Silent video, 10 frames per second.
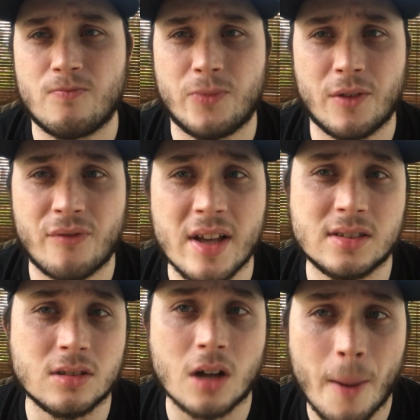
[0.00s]
the face
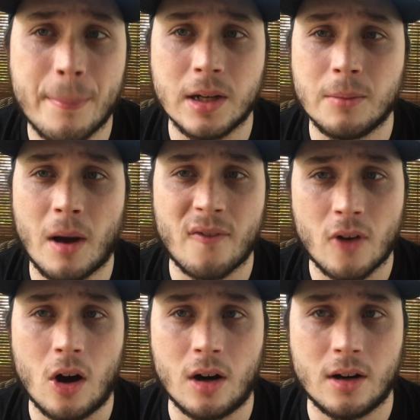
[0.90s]
of the company by
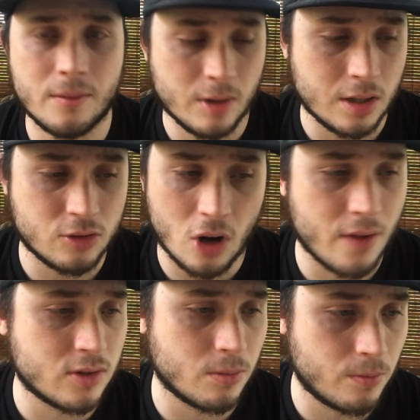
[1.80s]
far. I mean, he
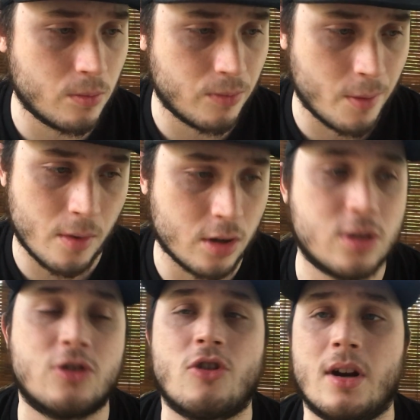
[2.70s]
drives the
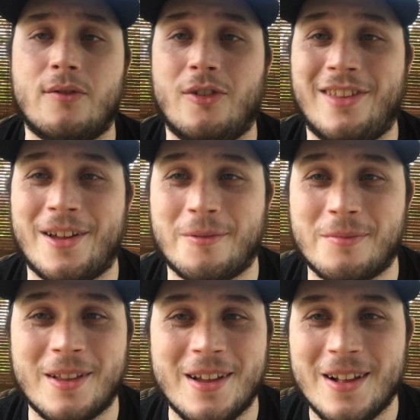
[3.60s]
merch train for them,
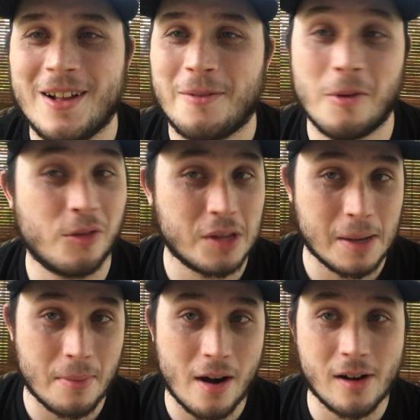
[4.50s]
both in
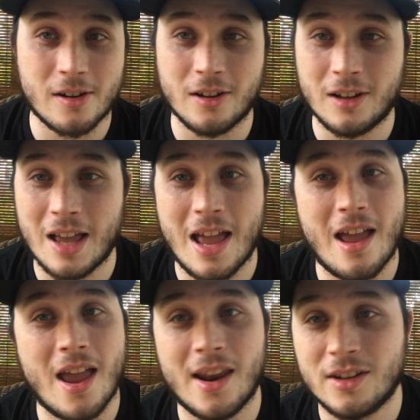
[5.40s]
America
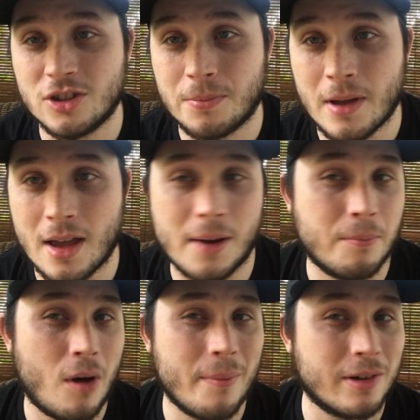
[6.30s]
and in Japan,
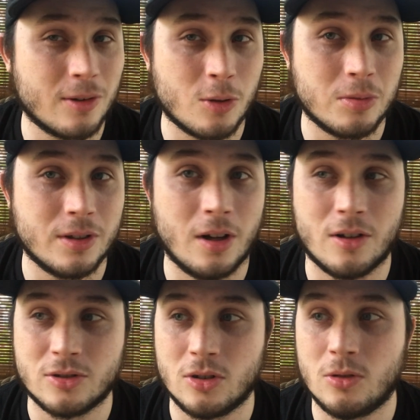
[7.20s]
probably globally
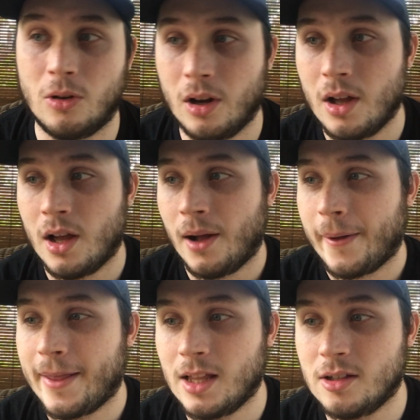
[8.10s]
also.
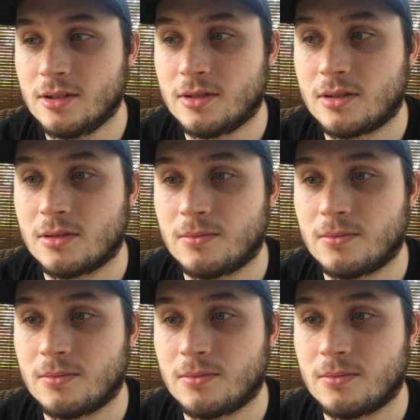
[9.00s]
He's